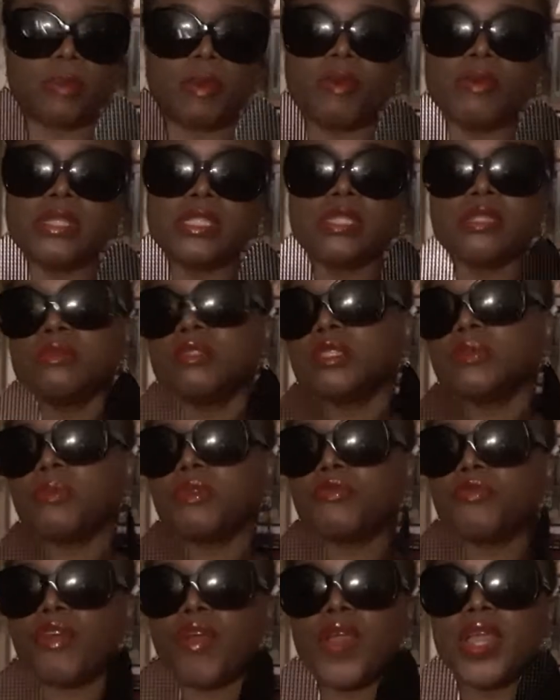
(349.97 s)
but we seem to
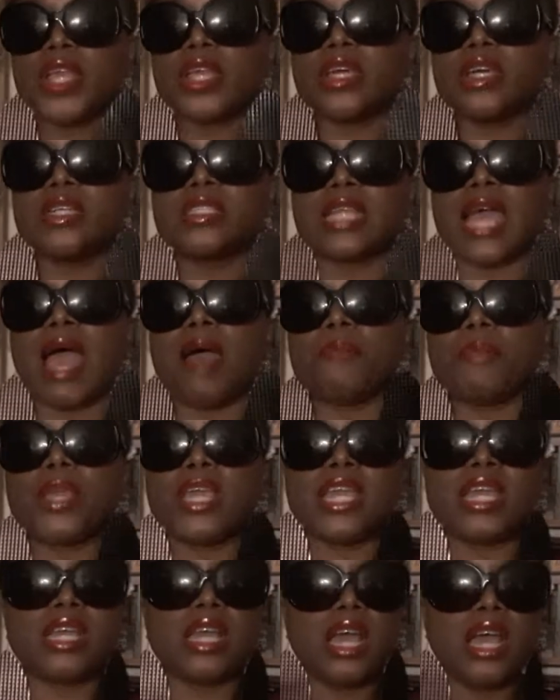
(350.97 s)
be very good at
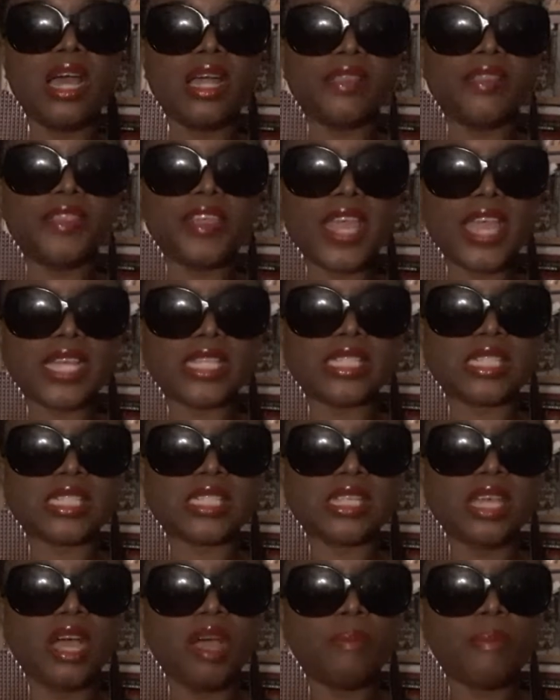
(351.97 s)
being
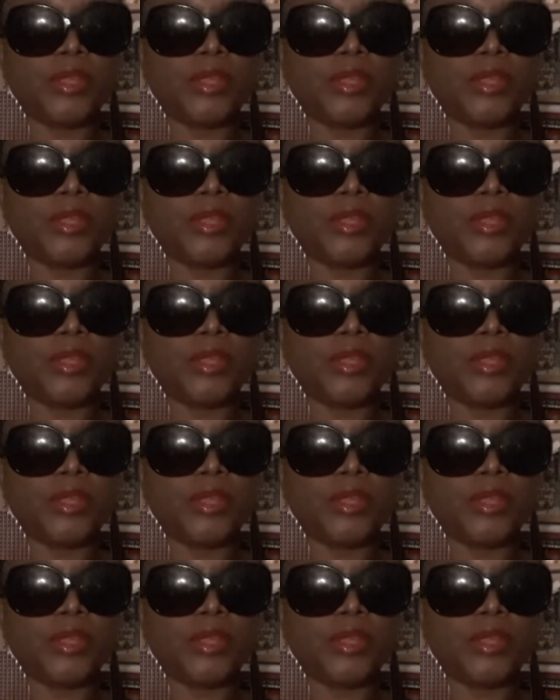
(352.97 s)
this,